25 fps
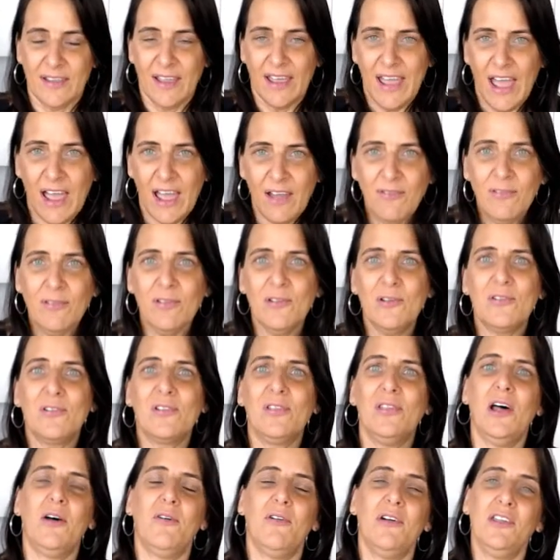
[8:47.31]
Have a look
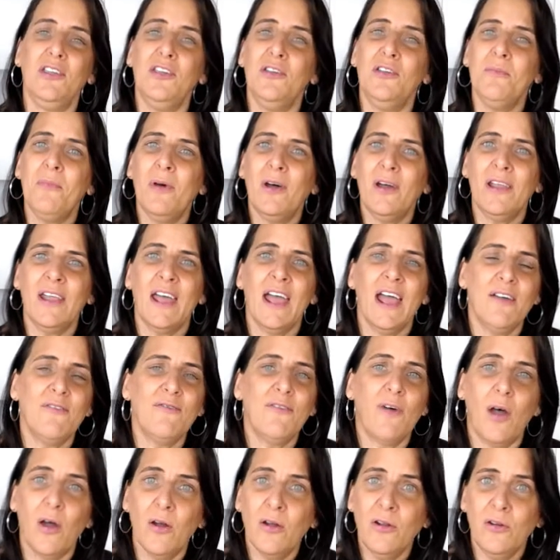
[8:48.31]
lower. You might
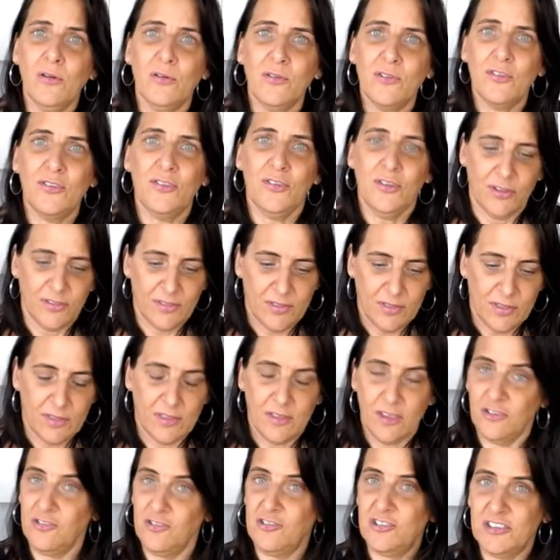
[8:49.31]
have oats,
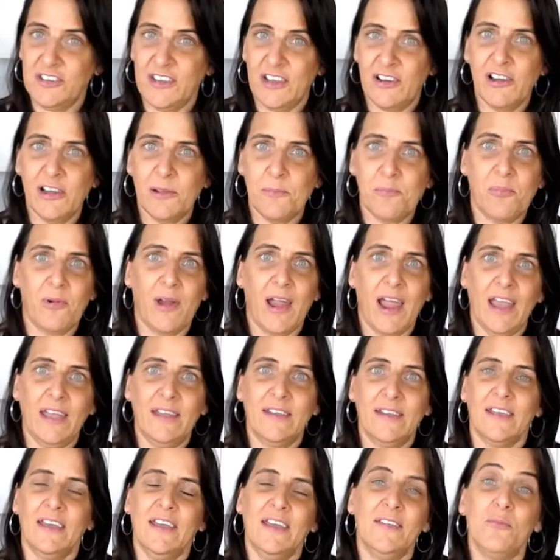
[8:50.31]
a generic brand,
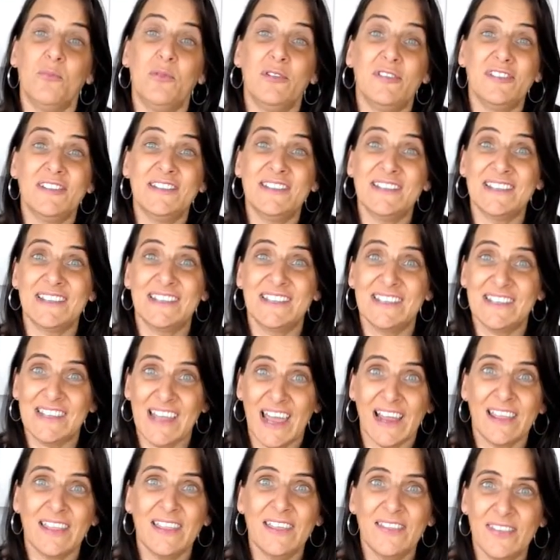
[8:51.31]
which is
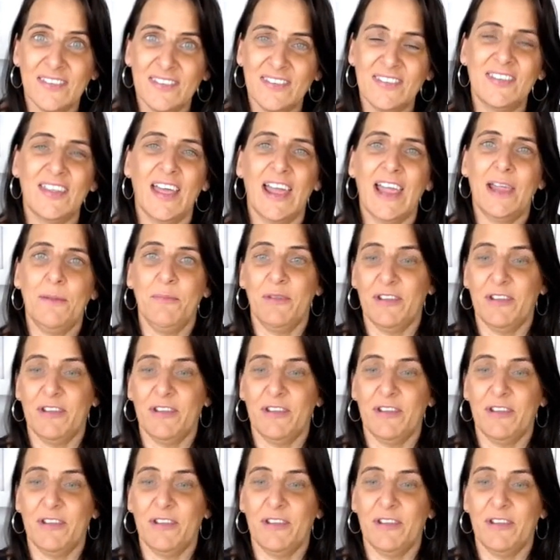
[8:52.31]
exactly the same.